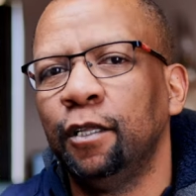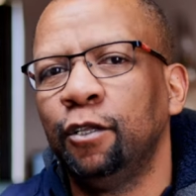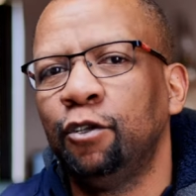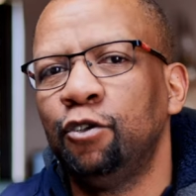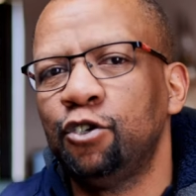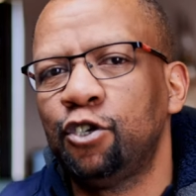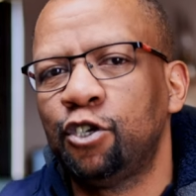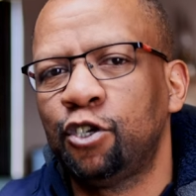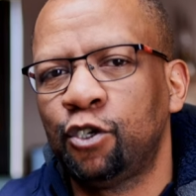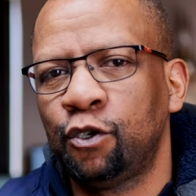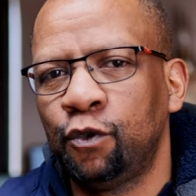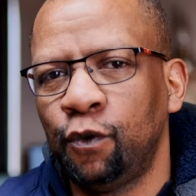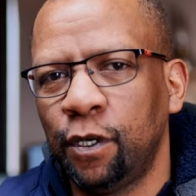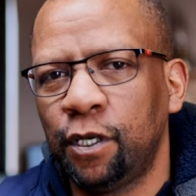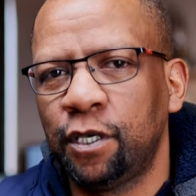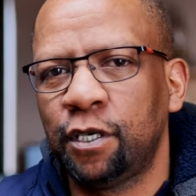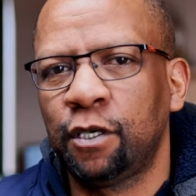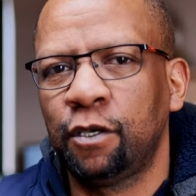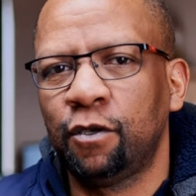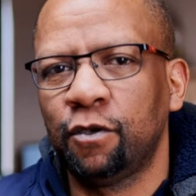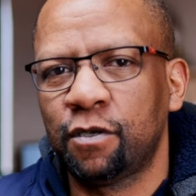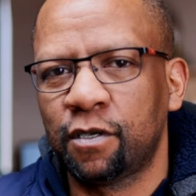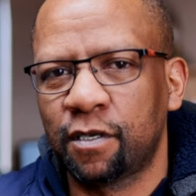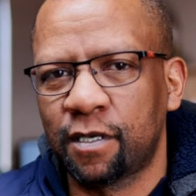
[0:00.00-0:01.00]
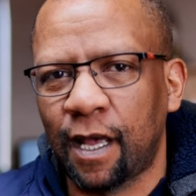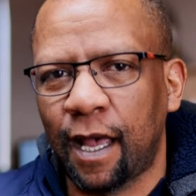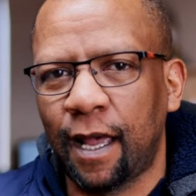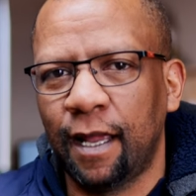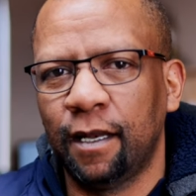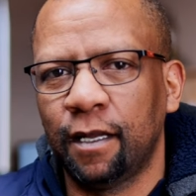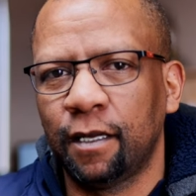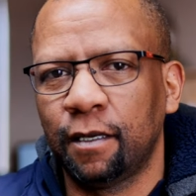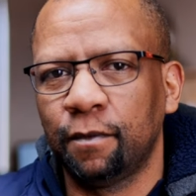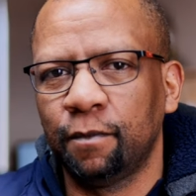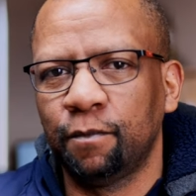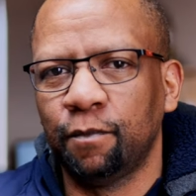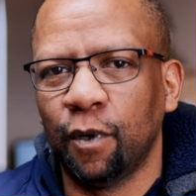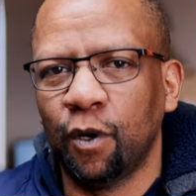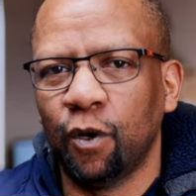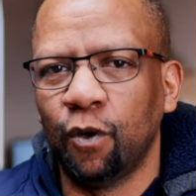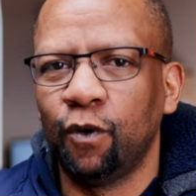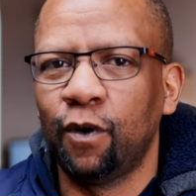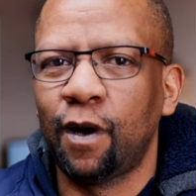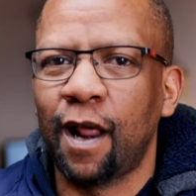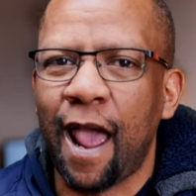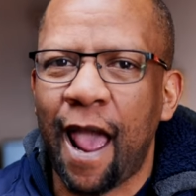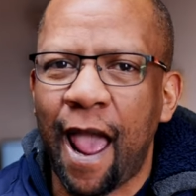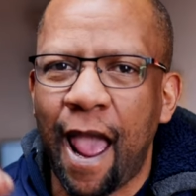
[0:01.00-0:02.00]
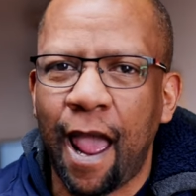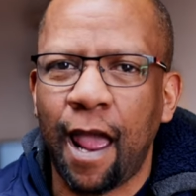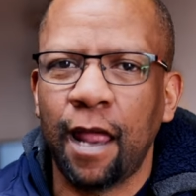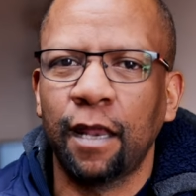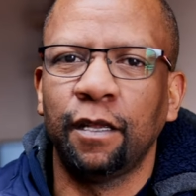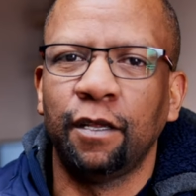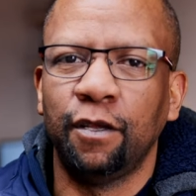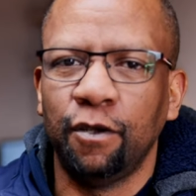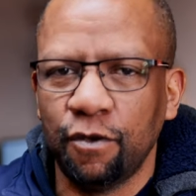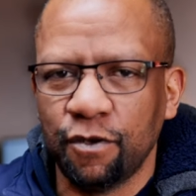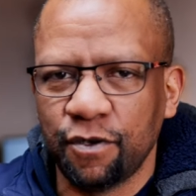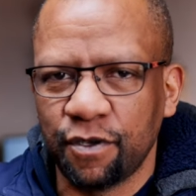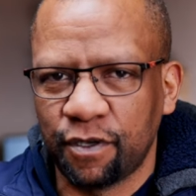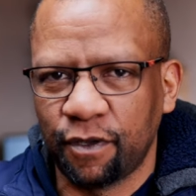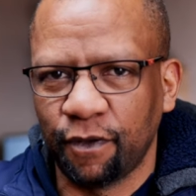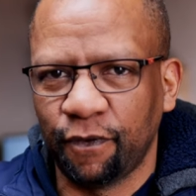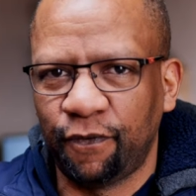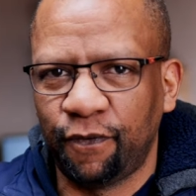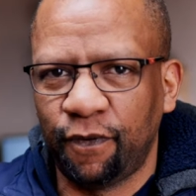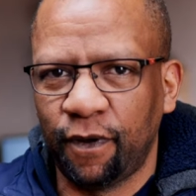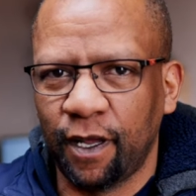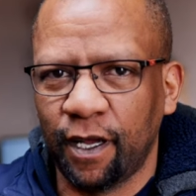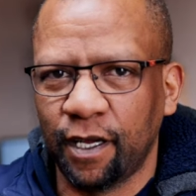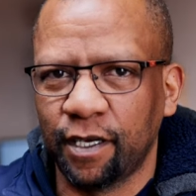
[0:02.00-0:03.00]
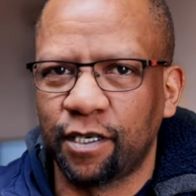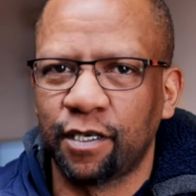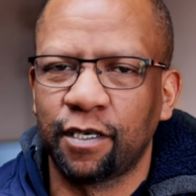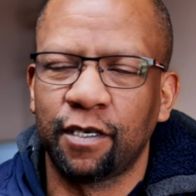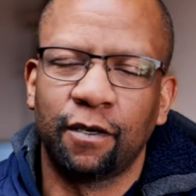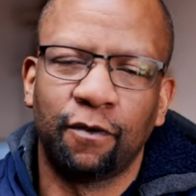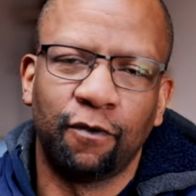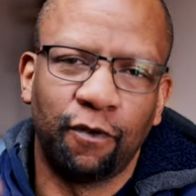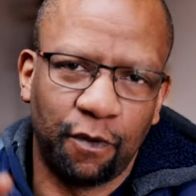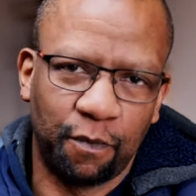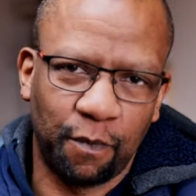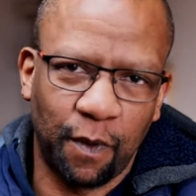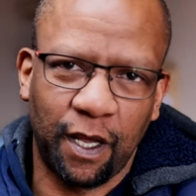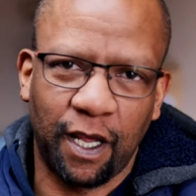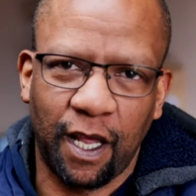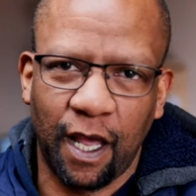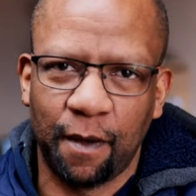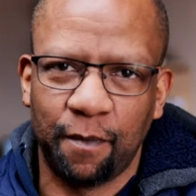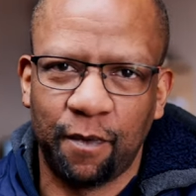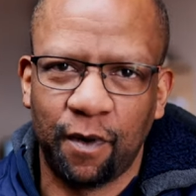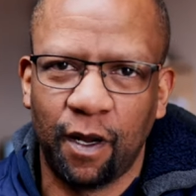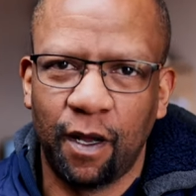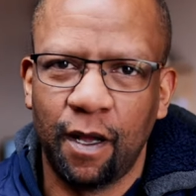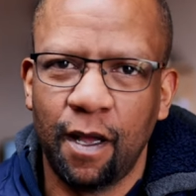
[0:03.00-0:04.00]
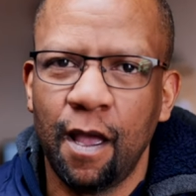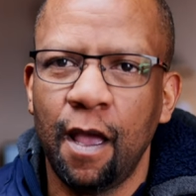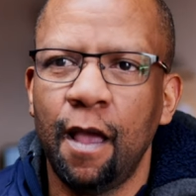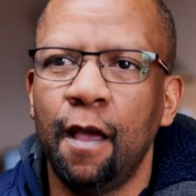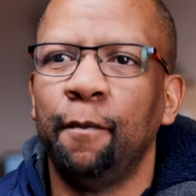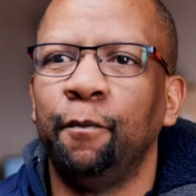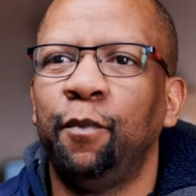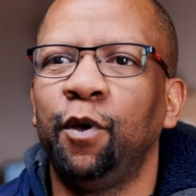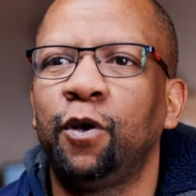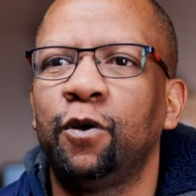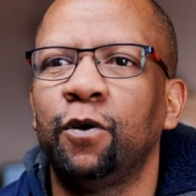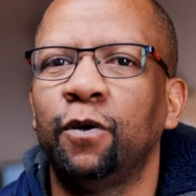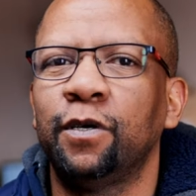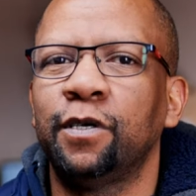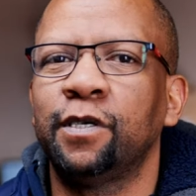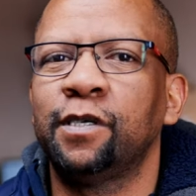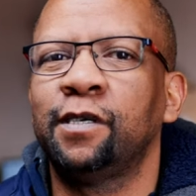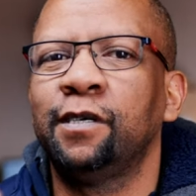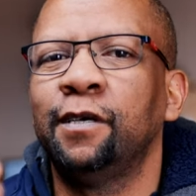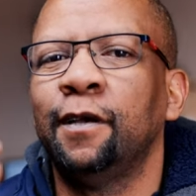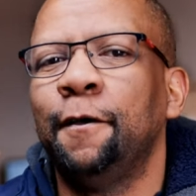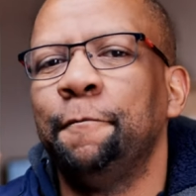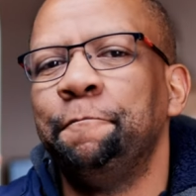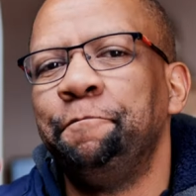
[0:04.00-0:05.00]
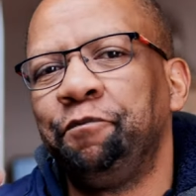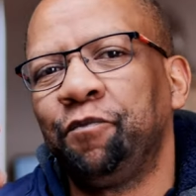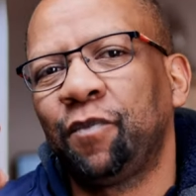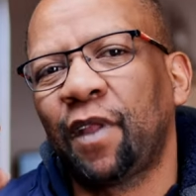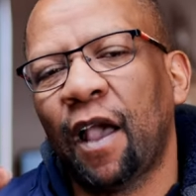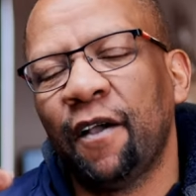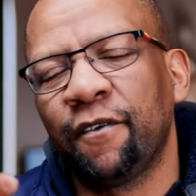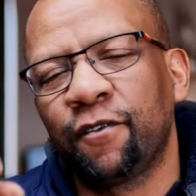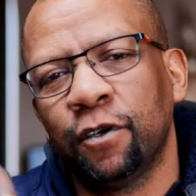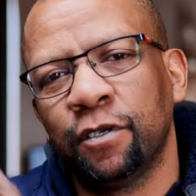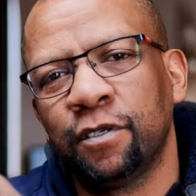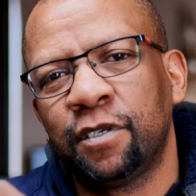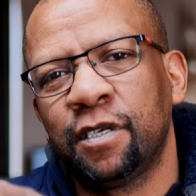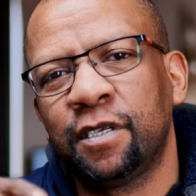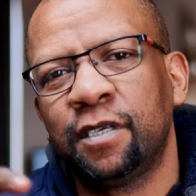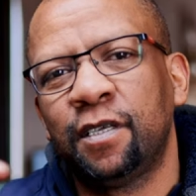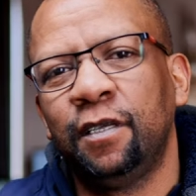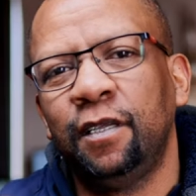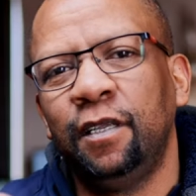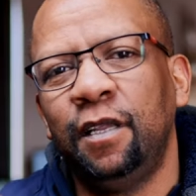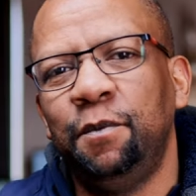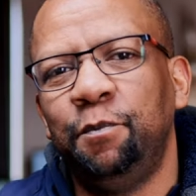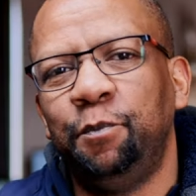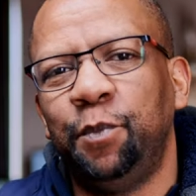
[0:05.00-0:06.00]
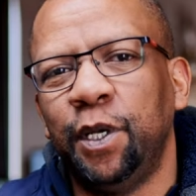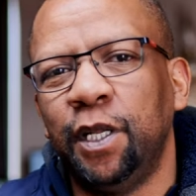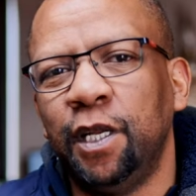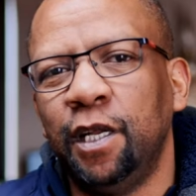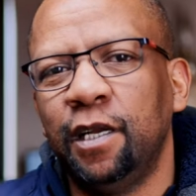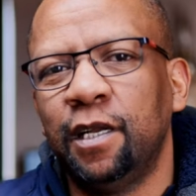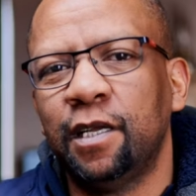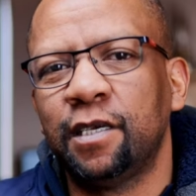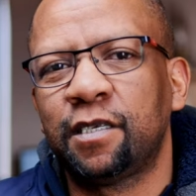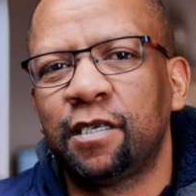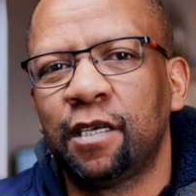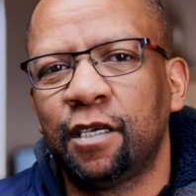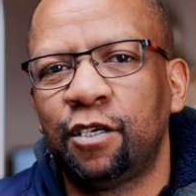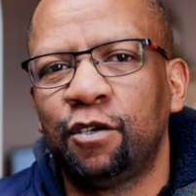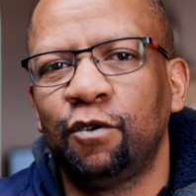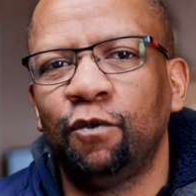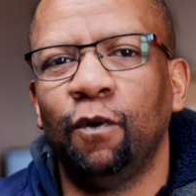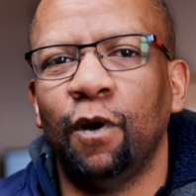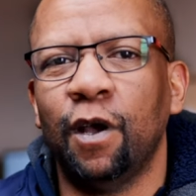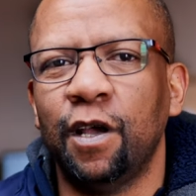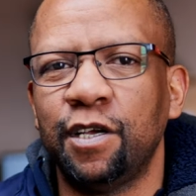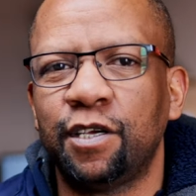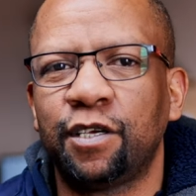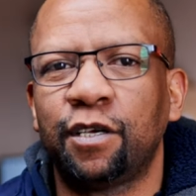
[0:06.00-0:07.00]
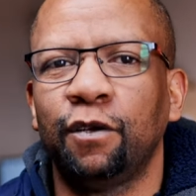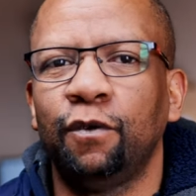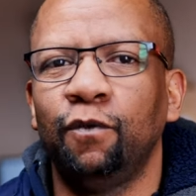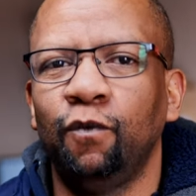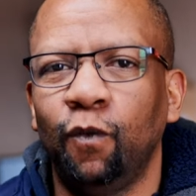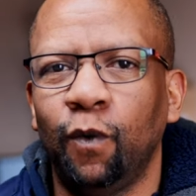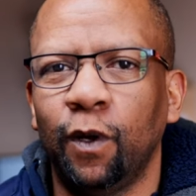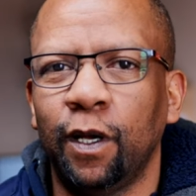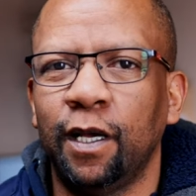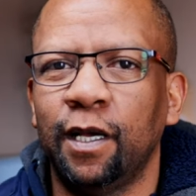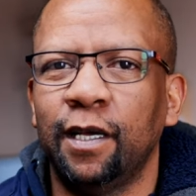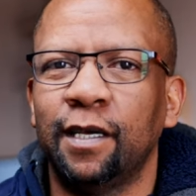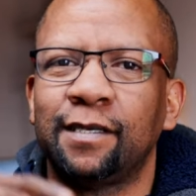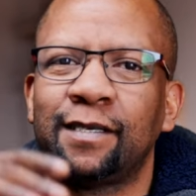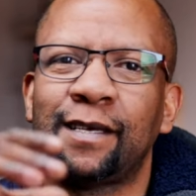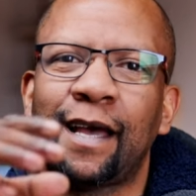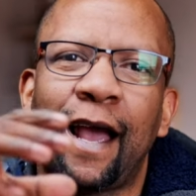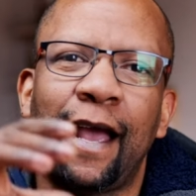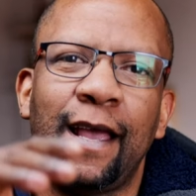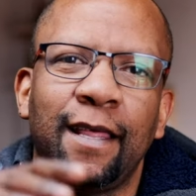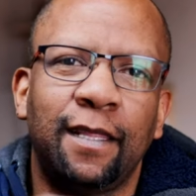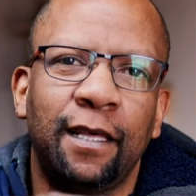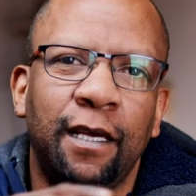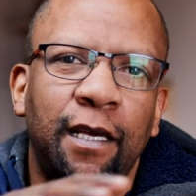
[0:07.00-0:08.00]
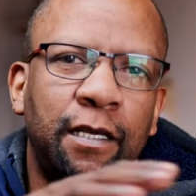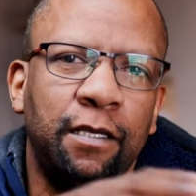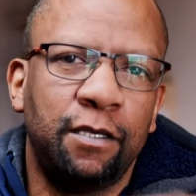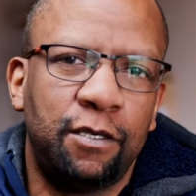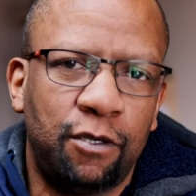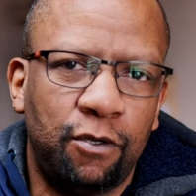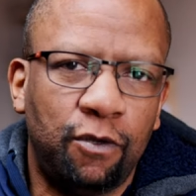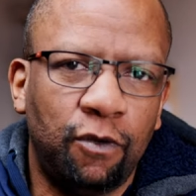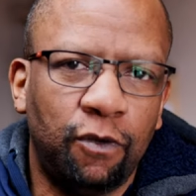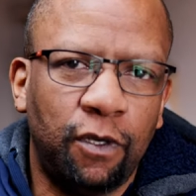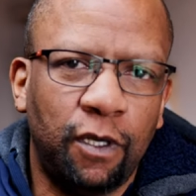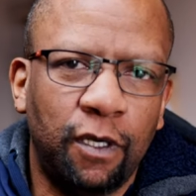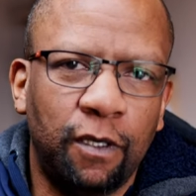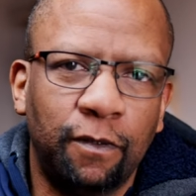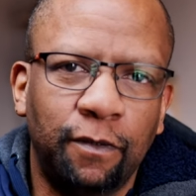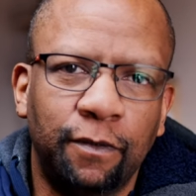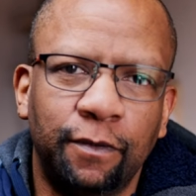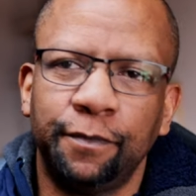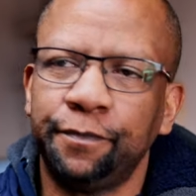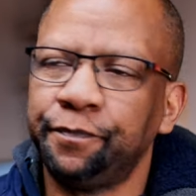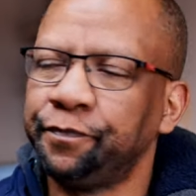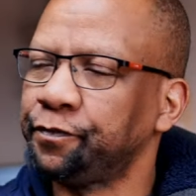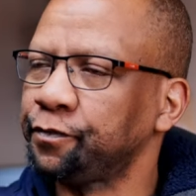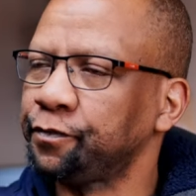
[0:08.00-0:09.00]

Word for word: to switch to silent mode and use the flash with my camera because I've consistently been in a situation where it's either in studio